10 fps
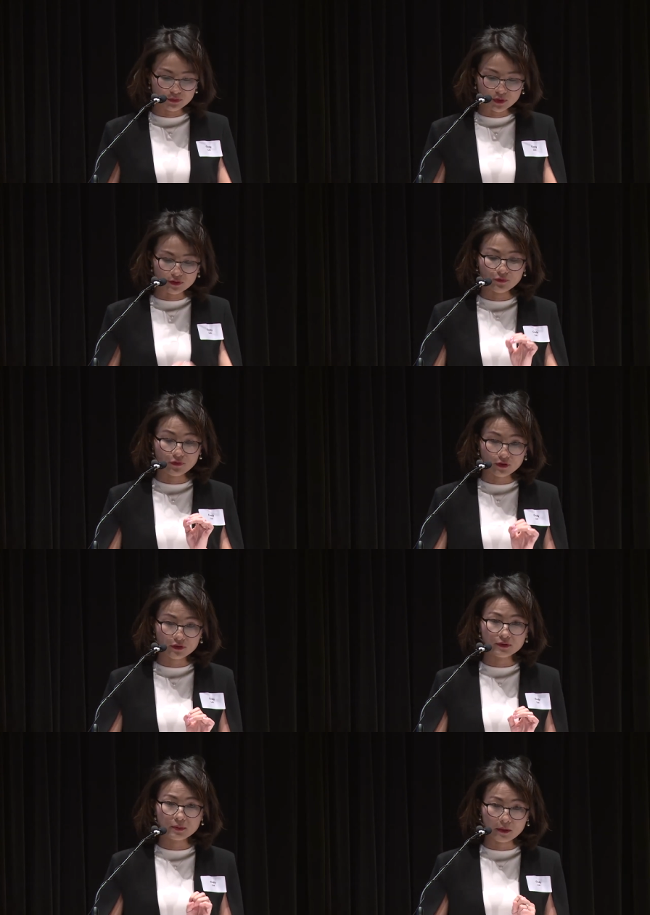was
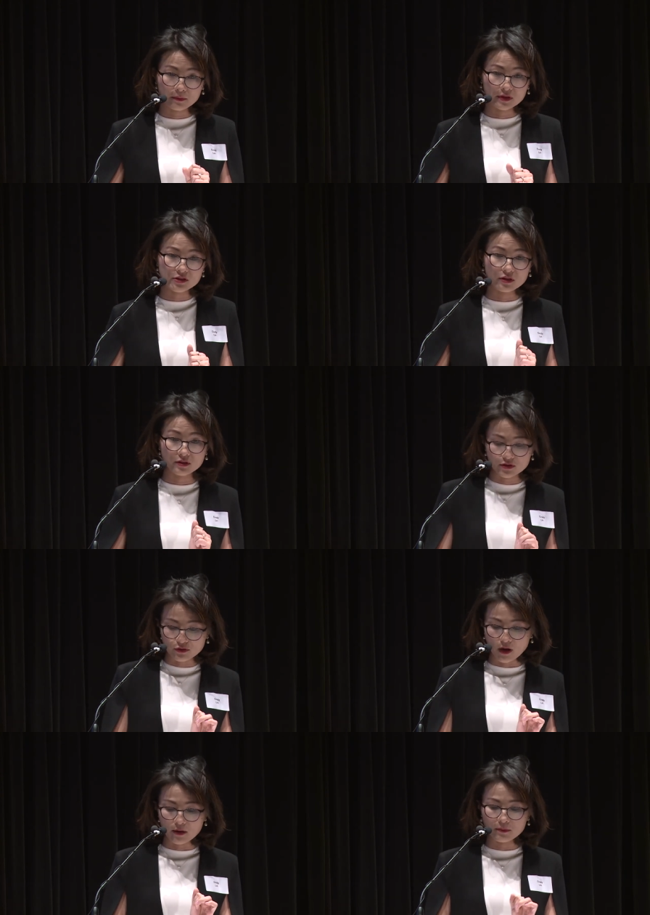first published and
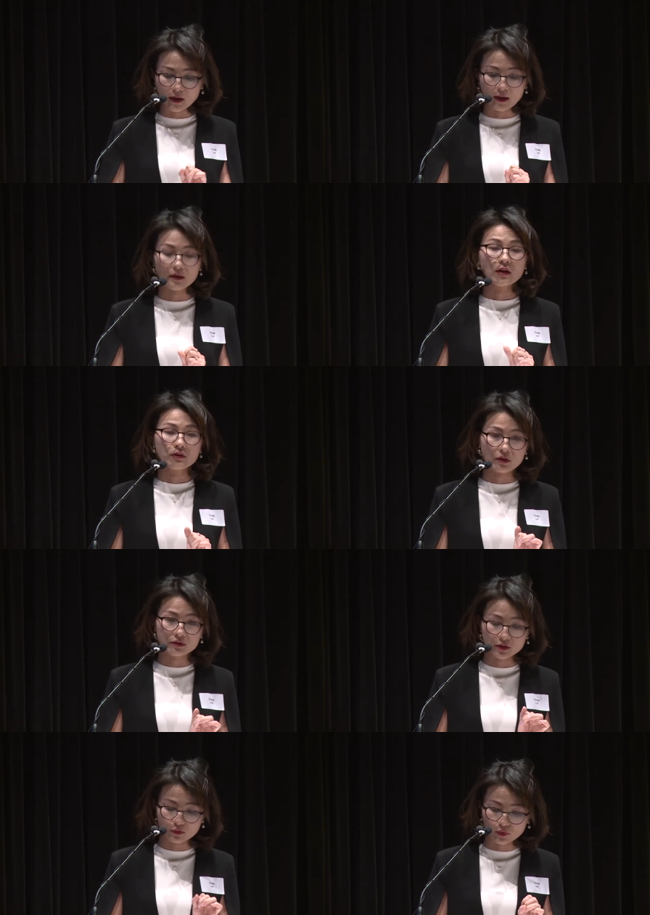described by Dr.